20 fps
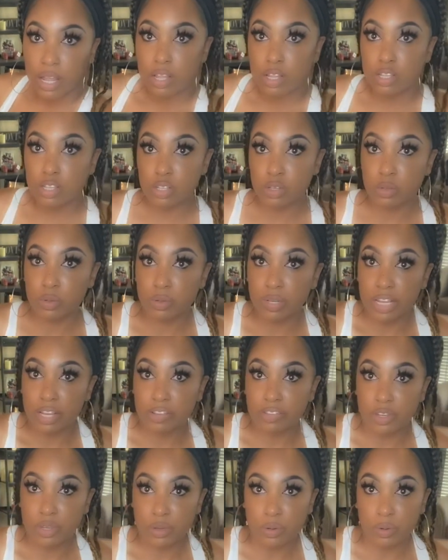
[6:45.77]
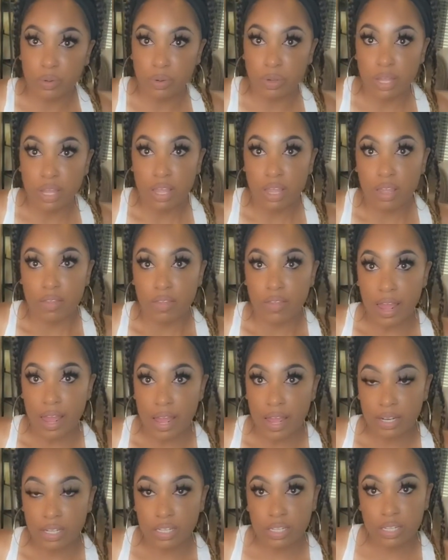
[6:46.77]
to give you that
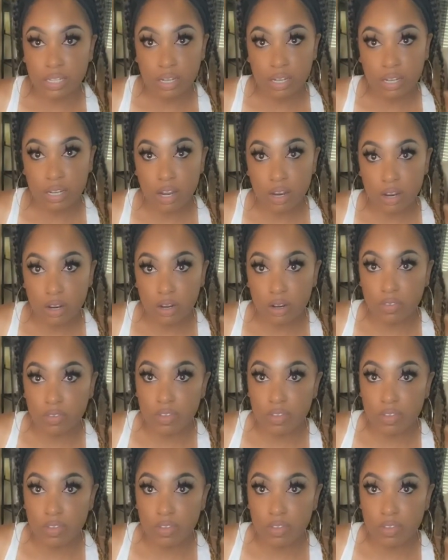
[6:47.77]
curve.